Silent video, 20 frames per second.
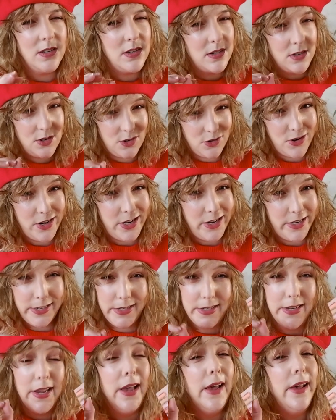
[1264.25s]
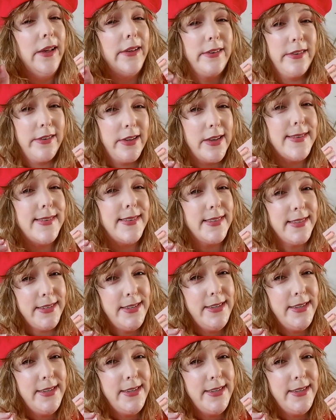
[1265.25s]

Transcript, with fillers: because Catrice does a